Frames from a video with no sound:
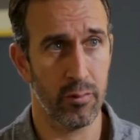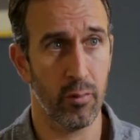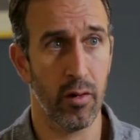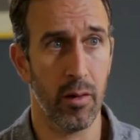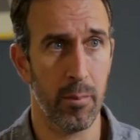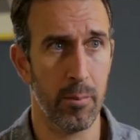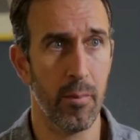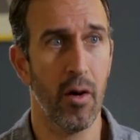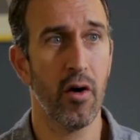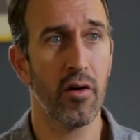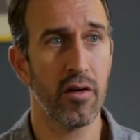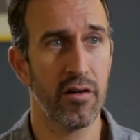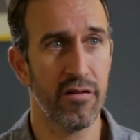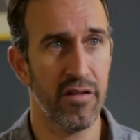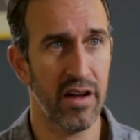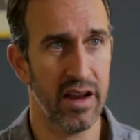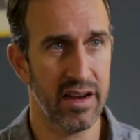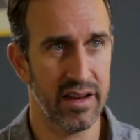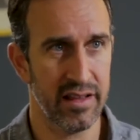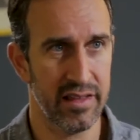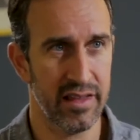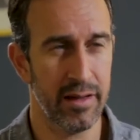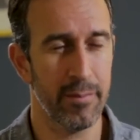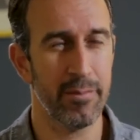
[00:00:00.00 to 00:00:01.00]
What
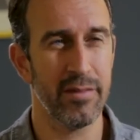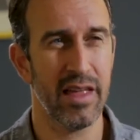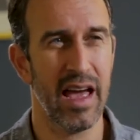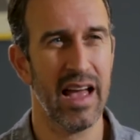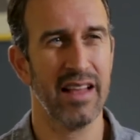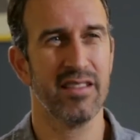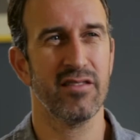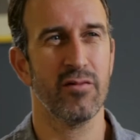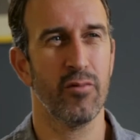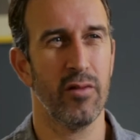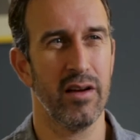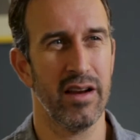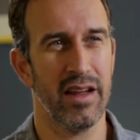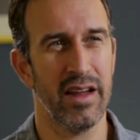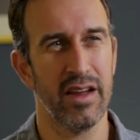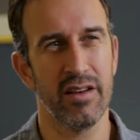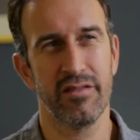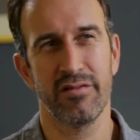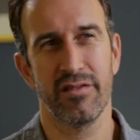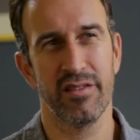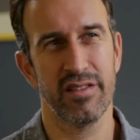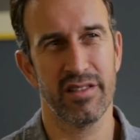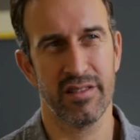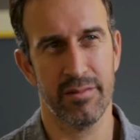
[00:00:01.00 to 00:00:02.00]
motivated them? That's what
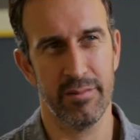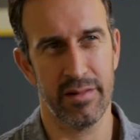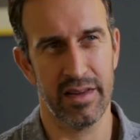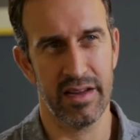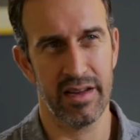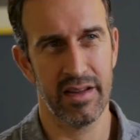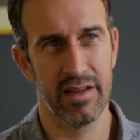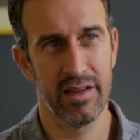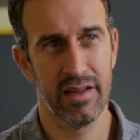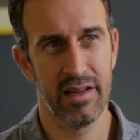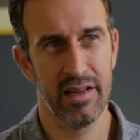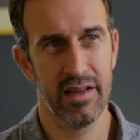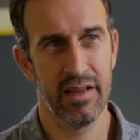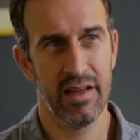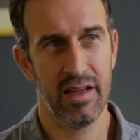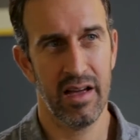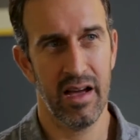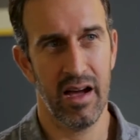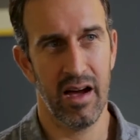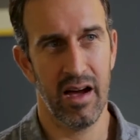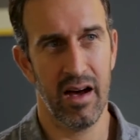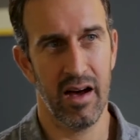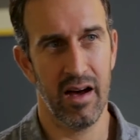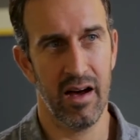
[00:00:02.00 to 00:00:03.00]
interests me
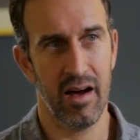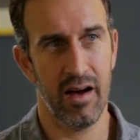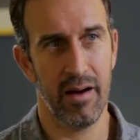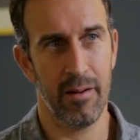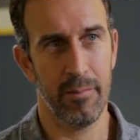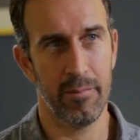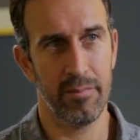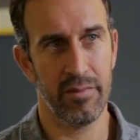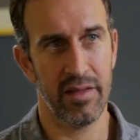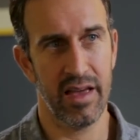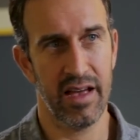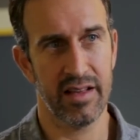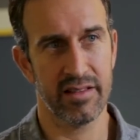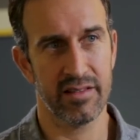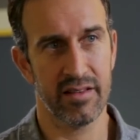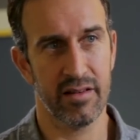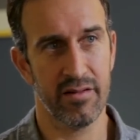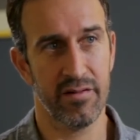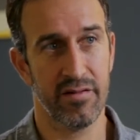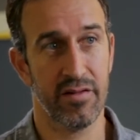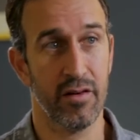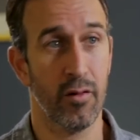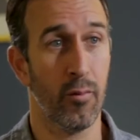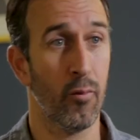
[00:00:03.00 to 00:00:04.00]
as a
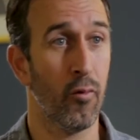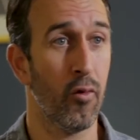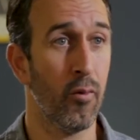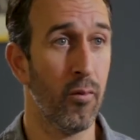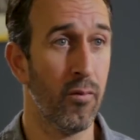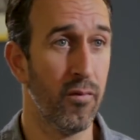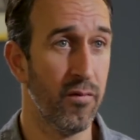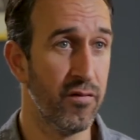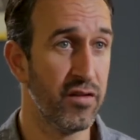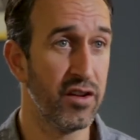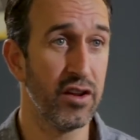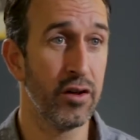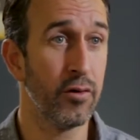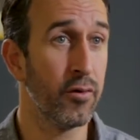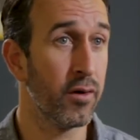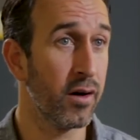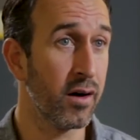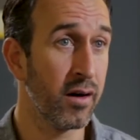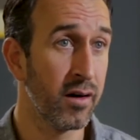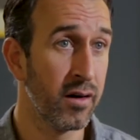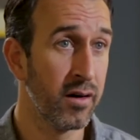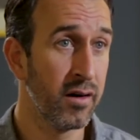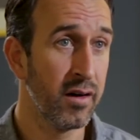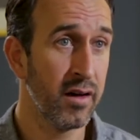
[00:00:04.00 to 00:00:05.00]
film viewer.